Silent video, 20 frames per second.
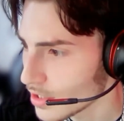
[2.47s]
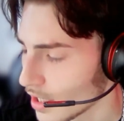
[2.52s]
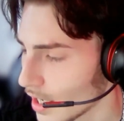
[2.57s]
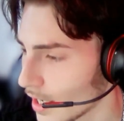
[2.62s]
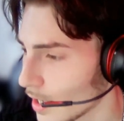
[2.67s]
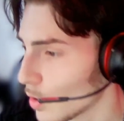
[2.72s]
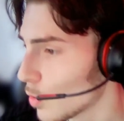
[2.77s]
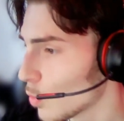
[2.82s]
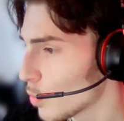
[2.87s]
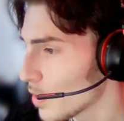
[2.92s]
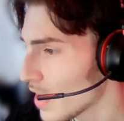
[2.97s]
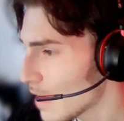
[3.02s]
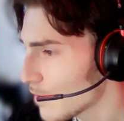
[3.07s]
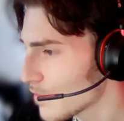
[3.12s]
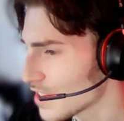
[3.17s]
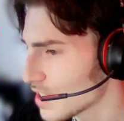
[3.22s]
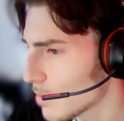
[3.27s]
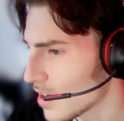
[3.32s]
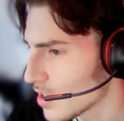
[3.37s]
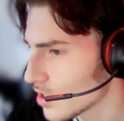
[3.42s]
Today we have
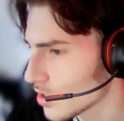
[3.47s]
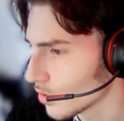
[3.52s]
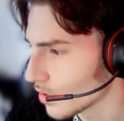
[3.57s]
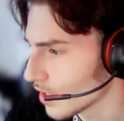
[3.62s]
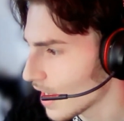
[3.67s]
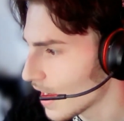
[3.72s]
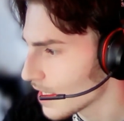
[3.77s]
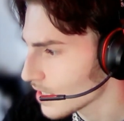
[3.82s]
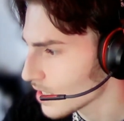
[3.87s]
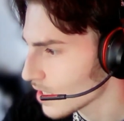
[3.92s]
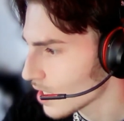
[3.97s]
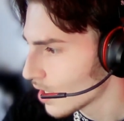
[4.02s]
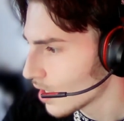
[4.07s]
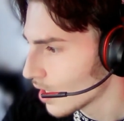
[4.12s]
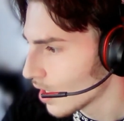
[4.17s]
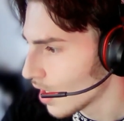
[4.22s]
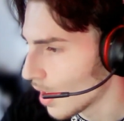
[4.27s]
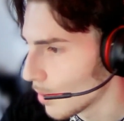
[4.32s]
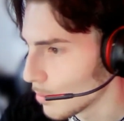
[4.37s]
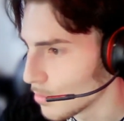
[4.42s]
a special guest,
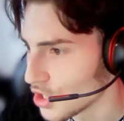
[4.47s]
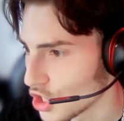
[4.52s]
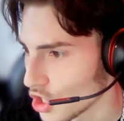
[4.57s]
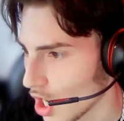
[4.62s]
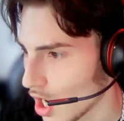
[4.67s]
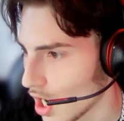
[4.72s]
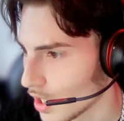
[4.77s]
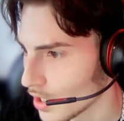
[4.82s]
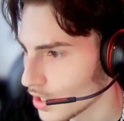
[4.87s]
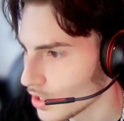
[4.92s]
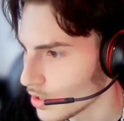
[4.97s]
John.